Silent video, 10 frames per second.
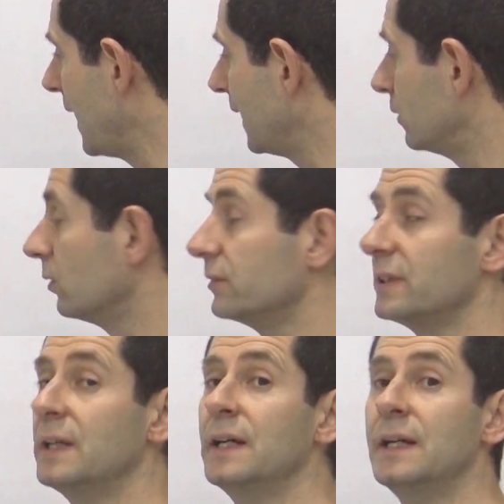I don't
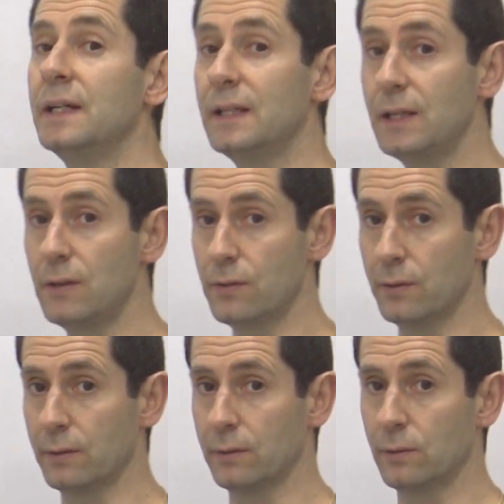
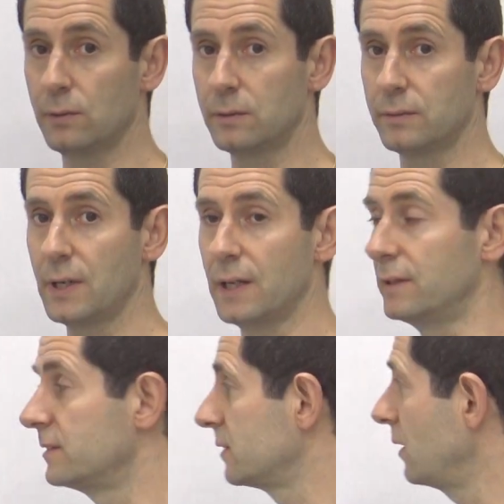either. All
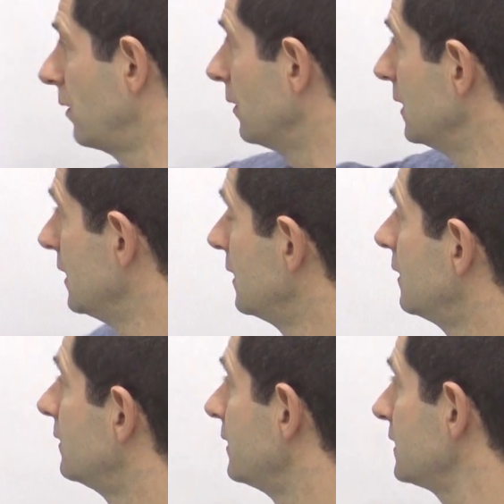right, so
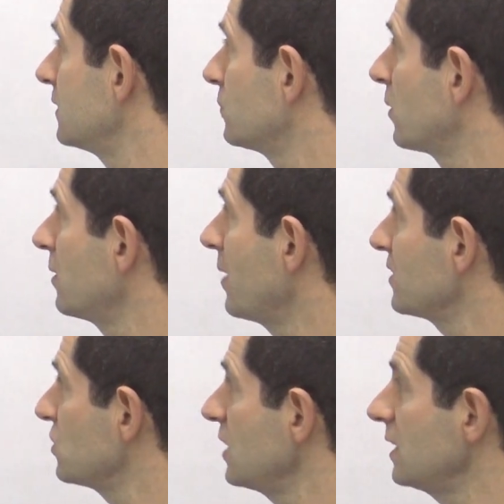this is pretty
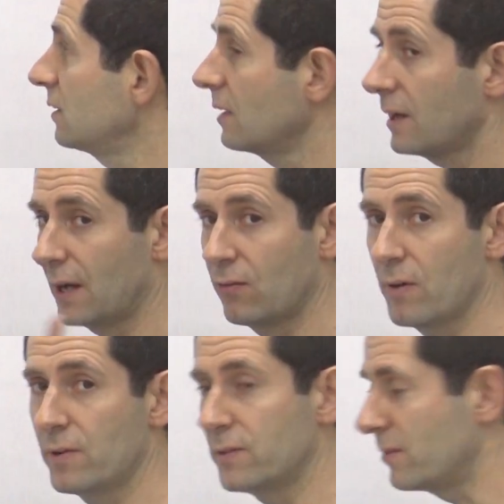much it.
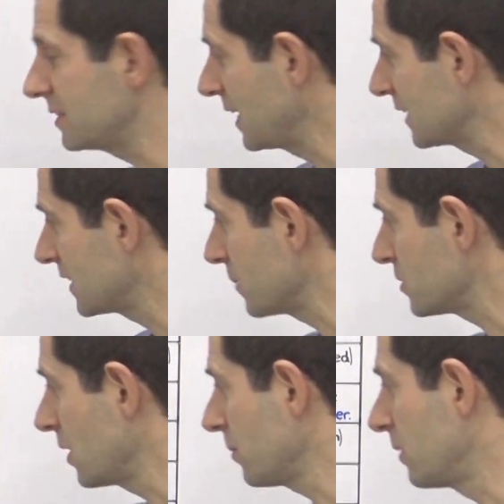However, there is an
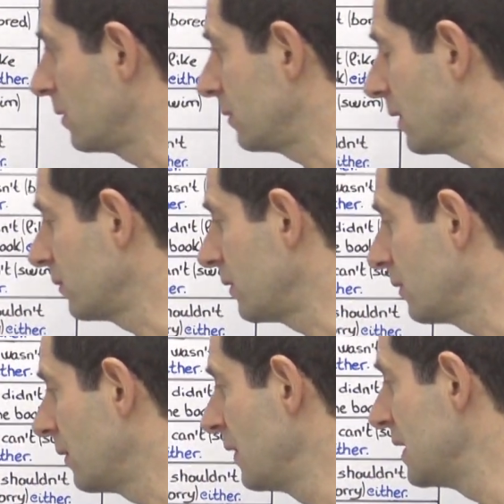exception up here, down
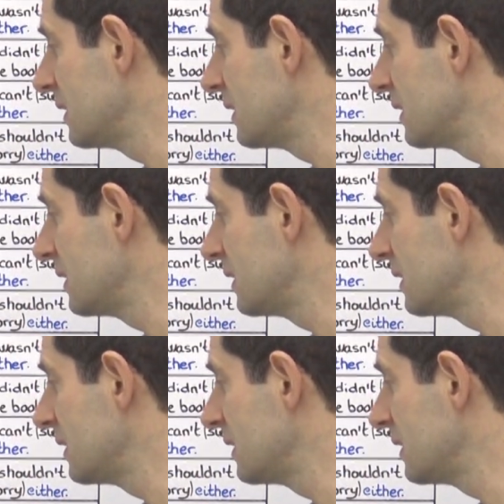here.